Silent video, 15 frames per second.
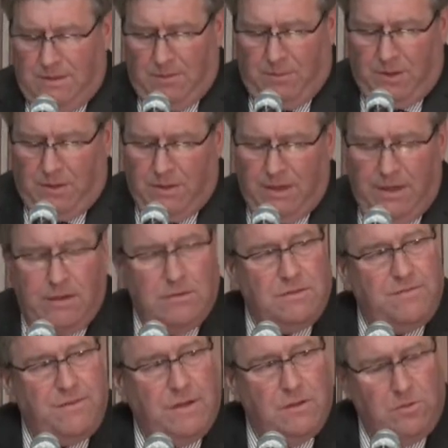the Paul Harris
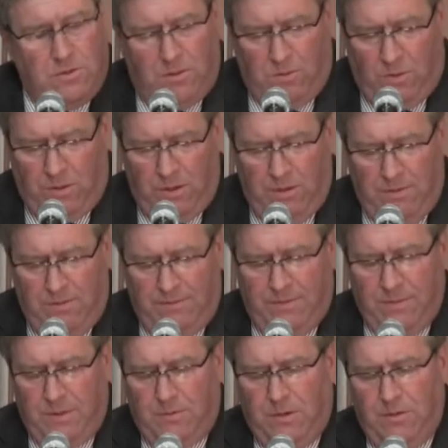Fellow Award
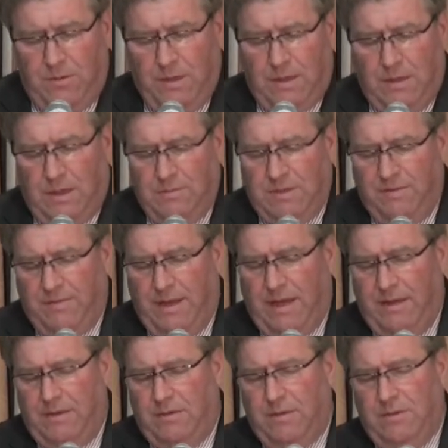from the Rotary Clubs of
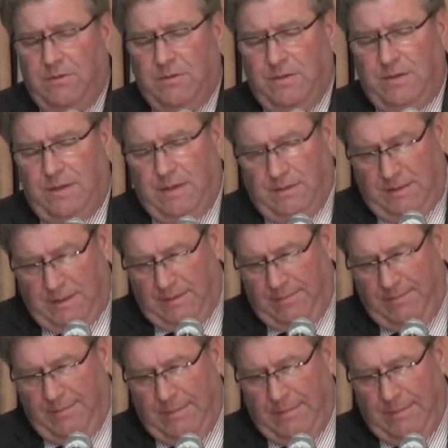Ladner and North Delta,